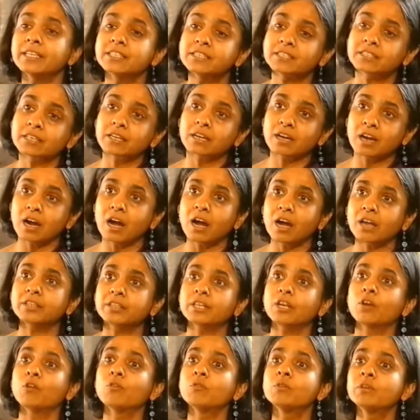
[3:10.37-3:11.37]
is the
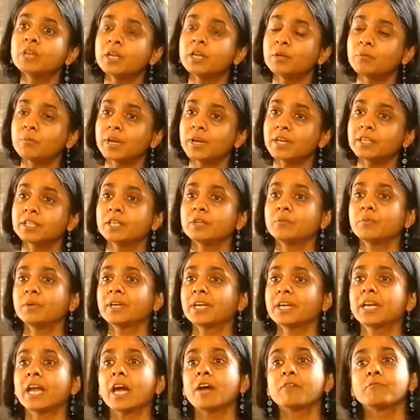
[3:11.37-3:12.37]
car the only way that
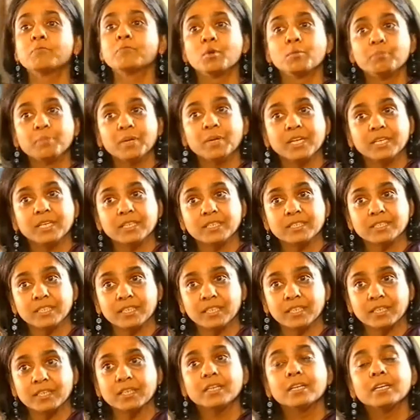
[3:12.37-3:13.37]
we can have
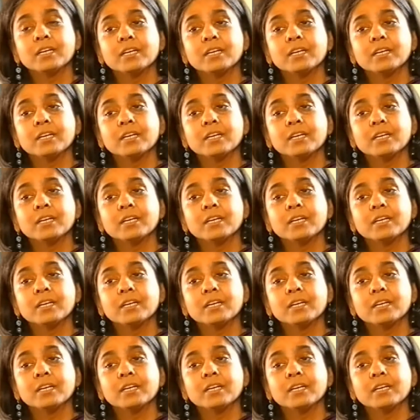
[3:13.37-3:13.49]
mobility?